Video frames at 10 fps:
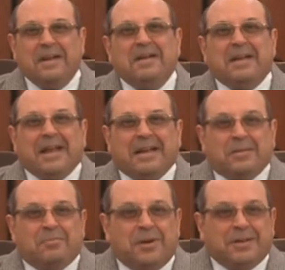Grier,
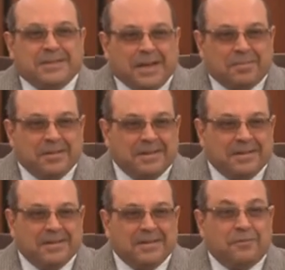poor chap,
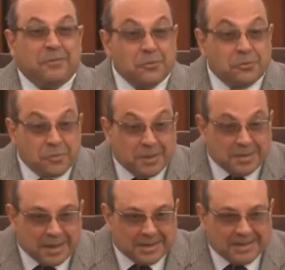refused to
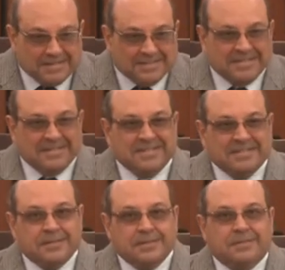resign.
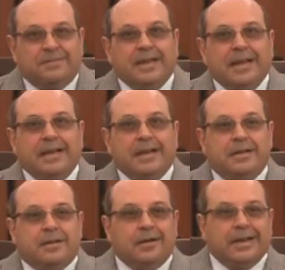Field in
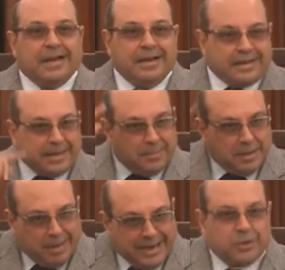turn had it coming
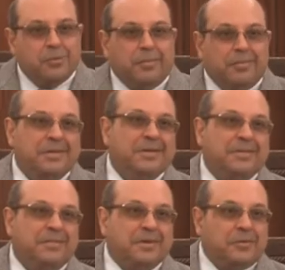back to him,
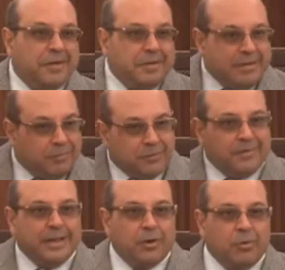because when he was
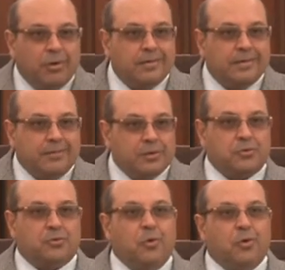very old, he was
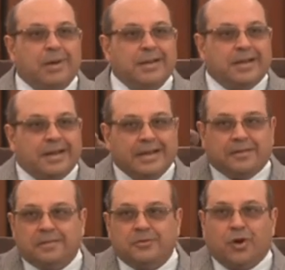told by the
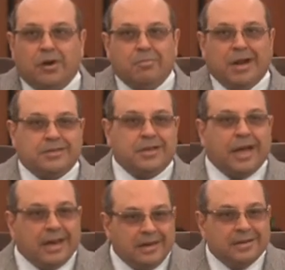great John Marshall
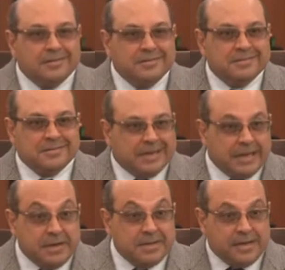Allen, the
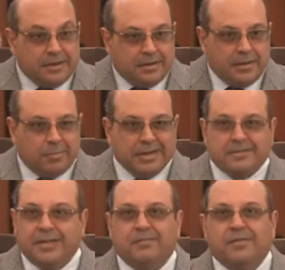great dissenter in
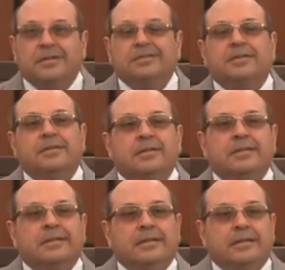Plessy and Ferguson,
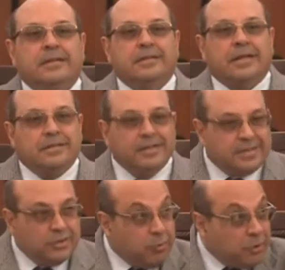that this
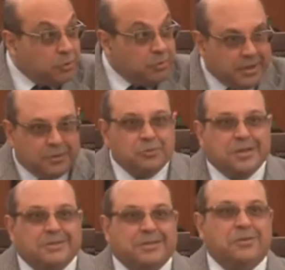is what you did to
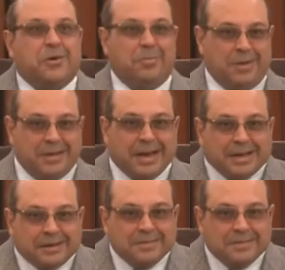Justice Robert Grier,